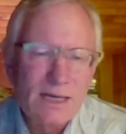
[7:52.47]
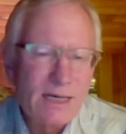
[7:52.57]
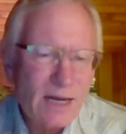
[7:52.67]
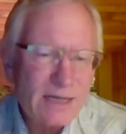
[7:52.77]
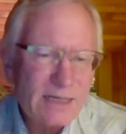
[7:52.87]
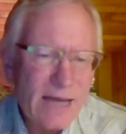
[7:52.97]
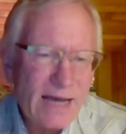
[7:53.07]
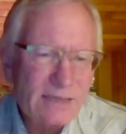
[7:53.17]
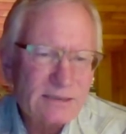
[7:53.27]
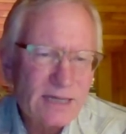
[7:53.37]
And I can
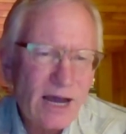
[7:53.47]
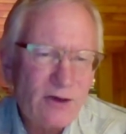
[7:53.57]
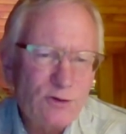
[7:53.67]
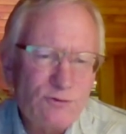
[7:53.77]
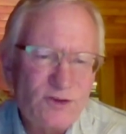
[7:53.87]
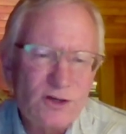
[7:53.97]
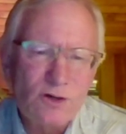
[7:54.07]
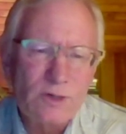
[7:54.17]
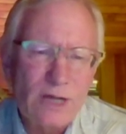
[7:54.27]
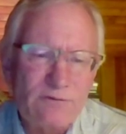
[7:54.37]
ask how you feel
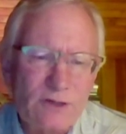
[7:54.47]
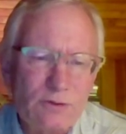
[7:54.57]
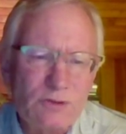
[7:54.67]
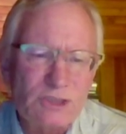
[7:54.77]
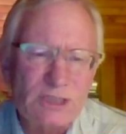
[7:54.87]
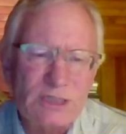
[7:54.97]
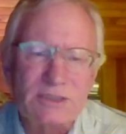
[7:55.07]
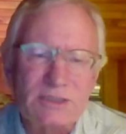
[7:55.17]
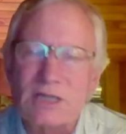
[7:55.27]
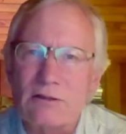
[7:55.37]
whenever you see the
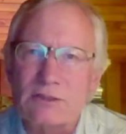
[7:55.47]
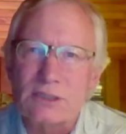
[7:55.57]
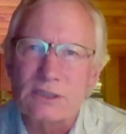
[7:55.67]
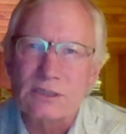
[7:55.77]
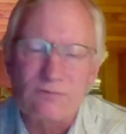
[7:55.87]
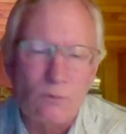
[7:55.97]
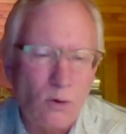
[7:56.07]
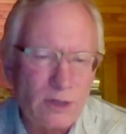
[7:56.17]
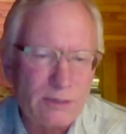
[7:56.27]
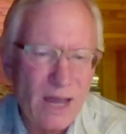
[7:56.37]
skeleton of a
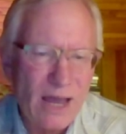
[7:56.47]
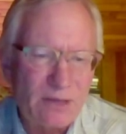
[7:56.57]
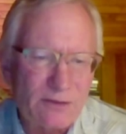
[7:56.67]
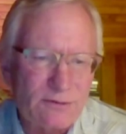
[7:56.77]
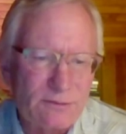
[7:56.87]
woolly mammoth,